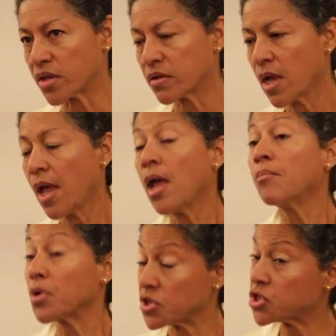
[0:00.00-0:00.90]
what,
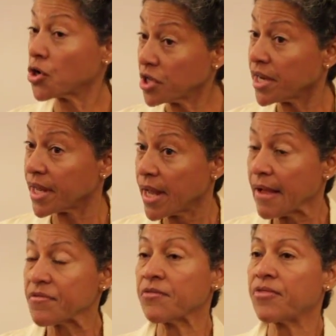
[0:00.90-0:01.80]
but certainly
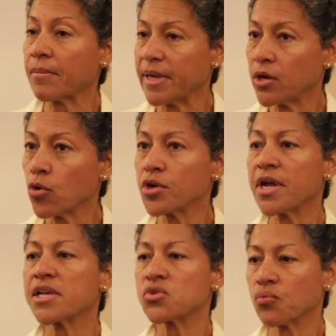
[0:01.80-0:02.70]
the family court
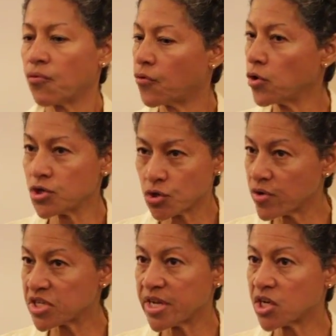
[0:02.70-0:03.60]
has full
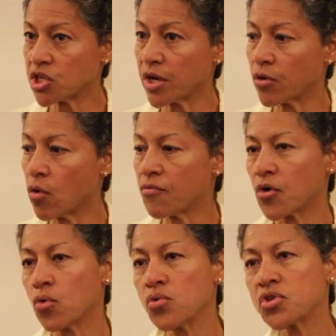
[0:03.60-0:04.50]
jurisdiction
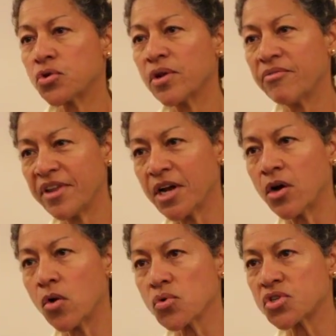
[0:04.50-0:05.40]
over who's to live in a
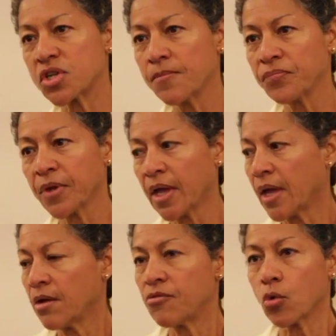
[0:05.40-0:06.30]
house,
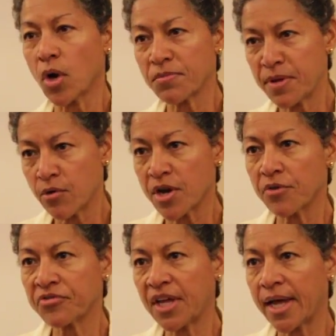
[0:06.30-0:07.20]
for what period
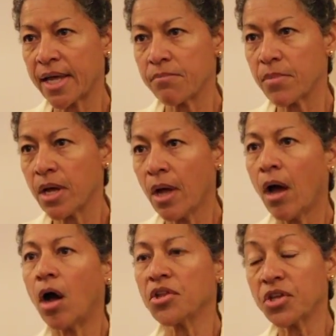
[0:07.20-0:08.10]
of time,
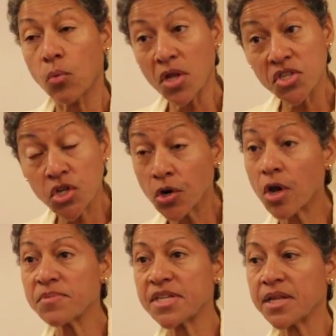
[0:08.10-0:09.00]
under what
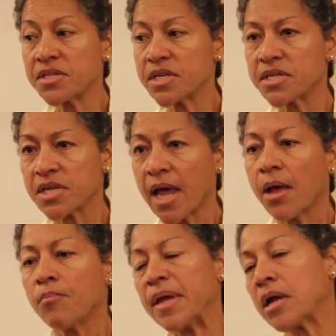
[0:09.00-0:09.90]
circumstances,
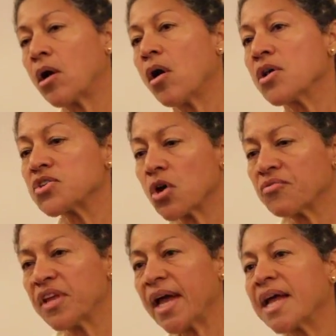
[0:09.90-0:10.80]
because
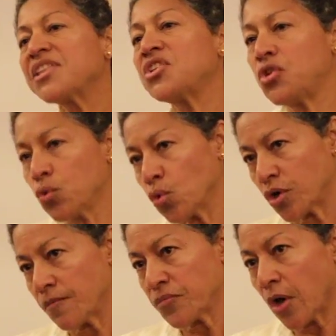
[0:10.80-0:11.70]
of the
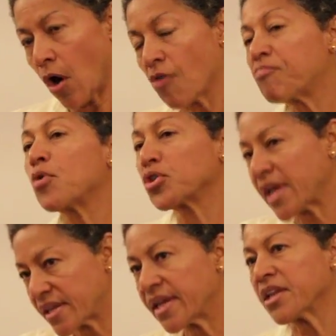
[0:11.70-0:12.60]
attitude of
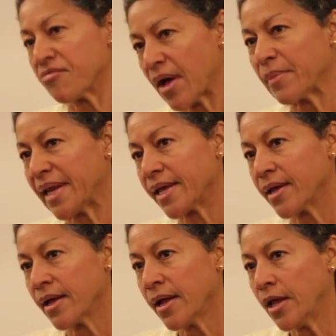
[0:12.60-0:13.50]
protecting the family.
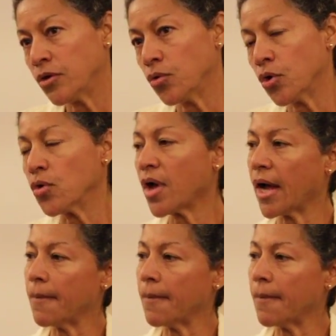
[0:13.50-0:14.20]
You know,